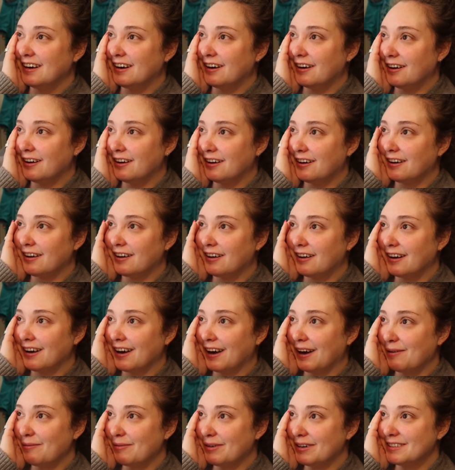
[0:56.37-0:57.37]
oh, I
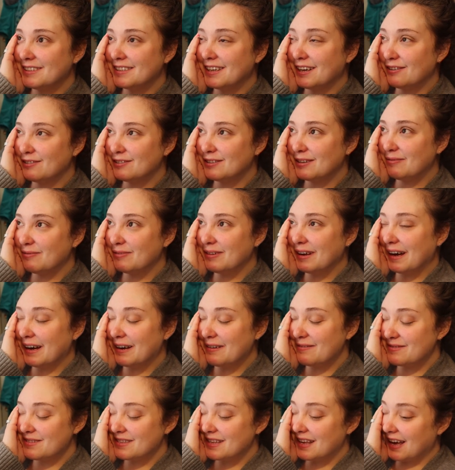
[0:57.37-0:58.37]
hate myself
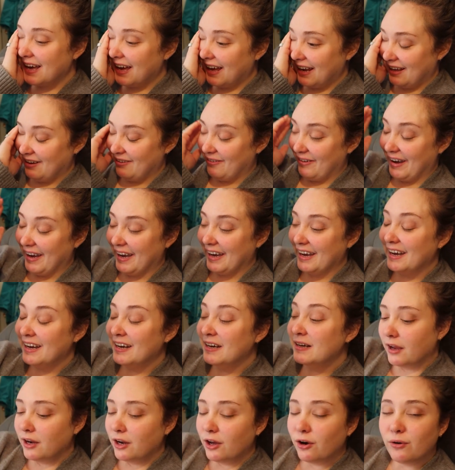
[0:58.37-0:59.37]
sometimes. Anyway,
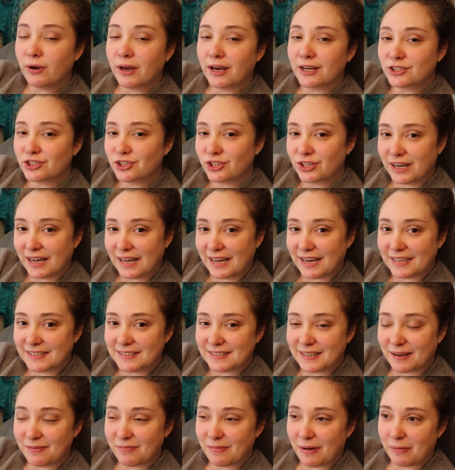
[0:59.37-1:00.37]
I know yesterday I
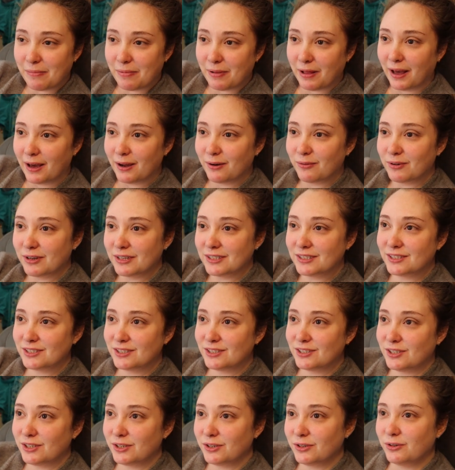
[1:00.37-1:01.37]
said my plan
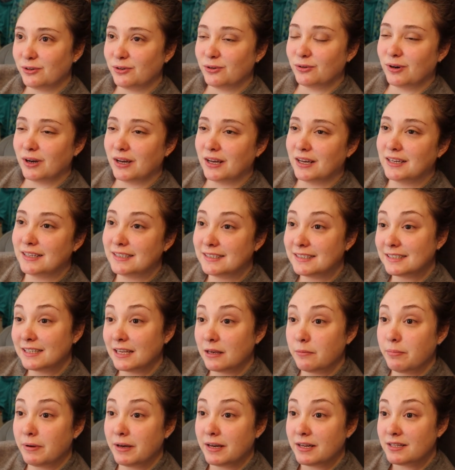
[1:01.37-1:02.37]
was to
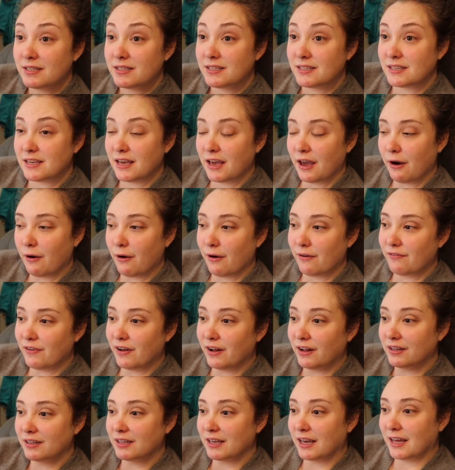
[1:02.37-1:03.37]
sleep in, see how I
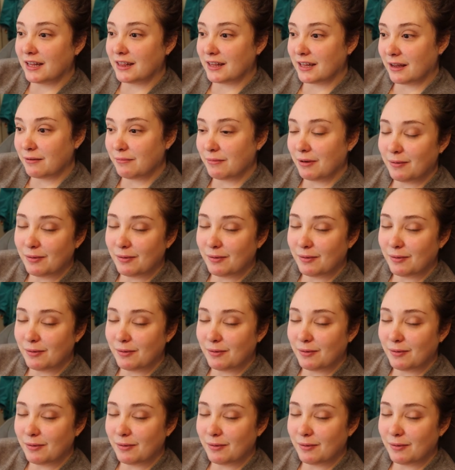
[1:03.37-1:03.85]
felt, and then